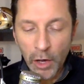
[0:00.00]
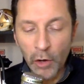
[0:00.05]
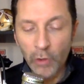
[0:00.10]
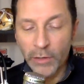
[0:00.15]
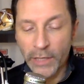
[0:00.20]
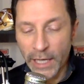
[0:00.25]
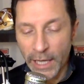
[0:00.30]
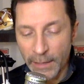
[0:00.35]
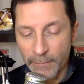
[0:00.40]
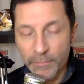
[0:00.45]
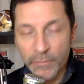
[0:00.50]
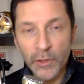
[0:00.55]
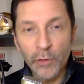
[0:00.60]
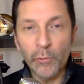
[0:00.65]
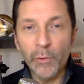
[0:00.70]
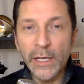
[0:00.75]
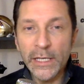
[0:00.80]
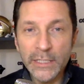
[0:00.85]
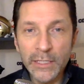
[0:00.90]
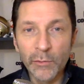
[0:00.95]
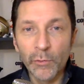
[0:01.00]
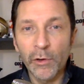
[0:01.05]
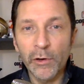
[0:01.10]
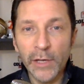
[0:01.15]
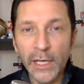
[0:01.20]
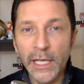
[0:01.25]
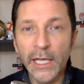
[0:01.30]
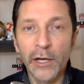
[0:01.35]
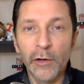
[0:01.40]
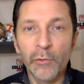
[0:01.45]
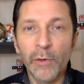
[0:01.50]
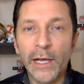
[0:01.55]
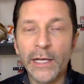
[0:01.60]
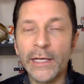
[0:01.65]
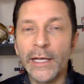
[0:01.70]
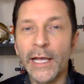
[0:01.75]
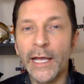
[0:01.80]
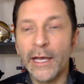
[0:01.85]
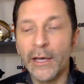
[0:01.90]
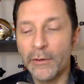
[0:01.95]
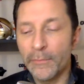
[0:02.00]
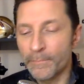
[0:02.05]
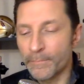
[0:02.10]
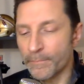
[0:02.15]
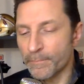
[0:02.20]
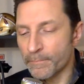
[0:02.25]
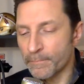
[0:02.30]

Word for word: Okay, the reason we're here right now